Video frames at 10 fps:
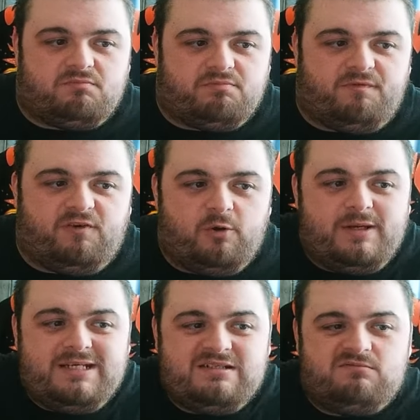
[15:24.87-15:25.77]

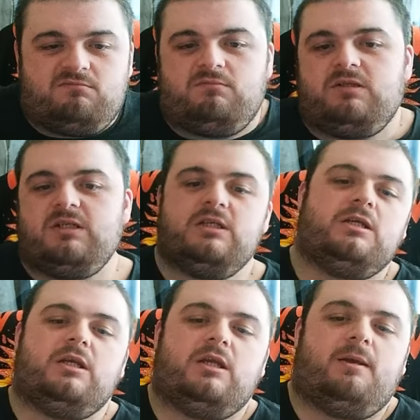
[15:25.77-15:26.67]
fluid.
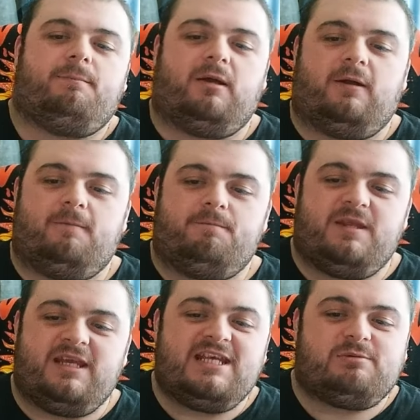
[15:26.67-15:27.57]
But
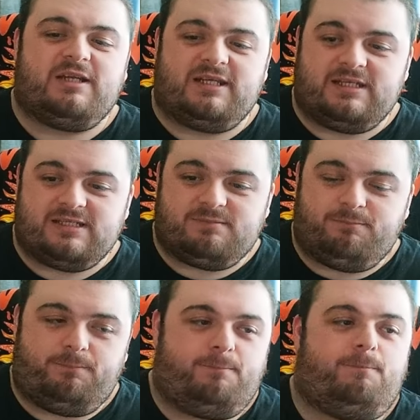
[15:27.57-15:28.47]
it is what it is.
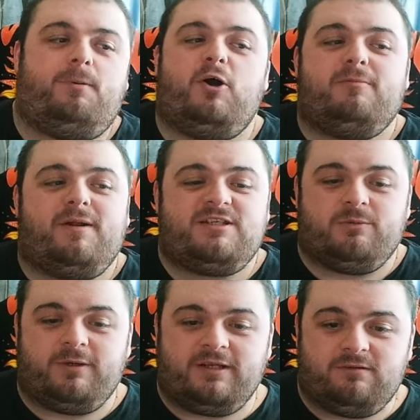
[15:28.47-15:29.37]
Barrie
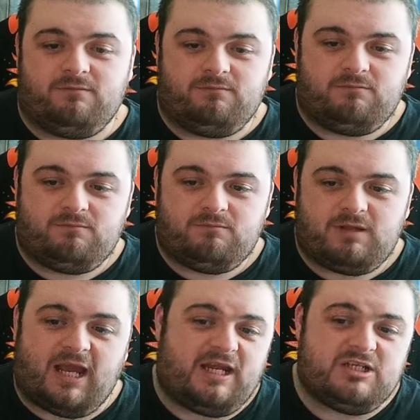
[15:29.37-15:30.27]
Mountain win,
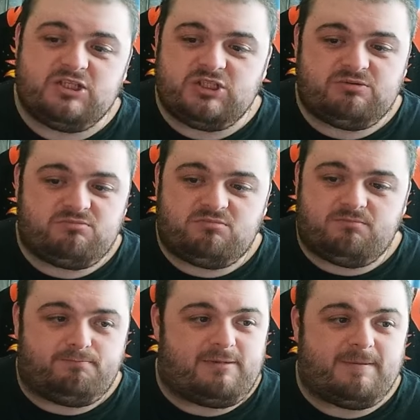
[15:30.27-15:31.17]
and
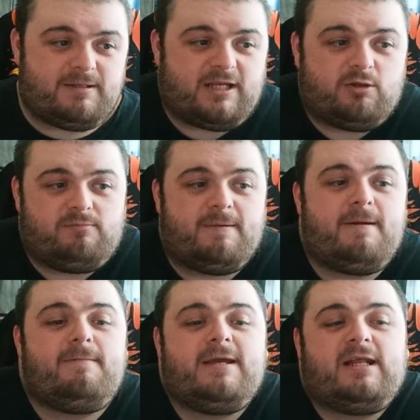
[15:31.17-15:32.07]
maybe they could,
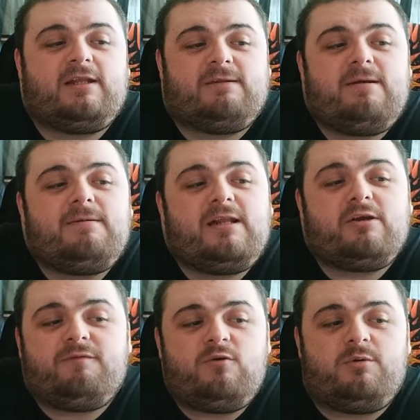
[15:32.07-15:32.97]
maybe they're
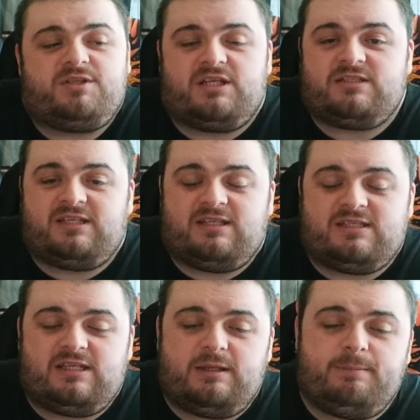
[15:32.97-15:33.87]
looking forward to
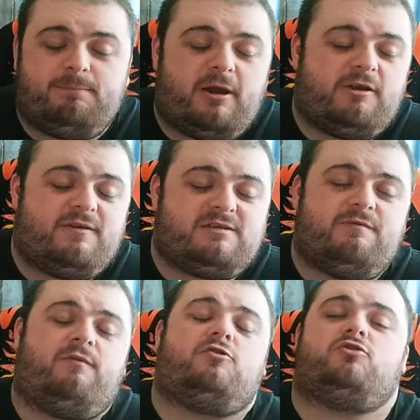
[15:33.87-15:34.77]
the Barrie
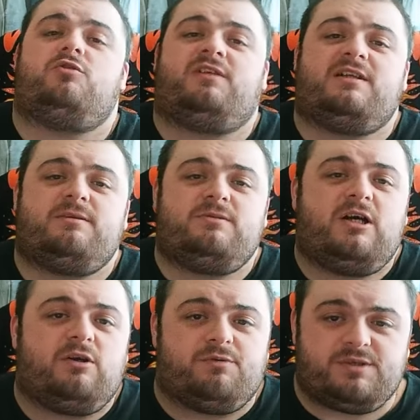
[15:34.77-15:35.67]
Wrestling Forge and North Tag Team
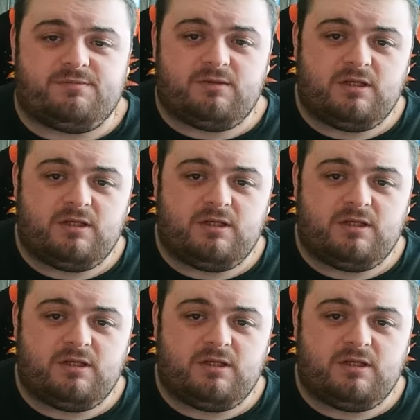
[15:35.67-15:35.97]
titles.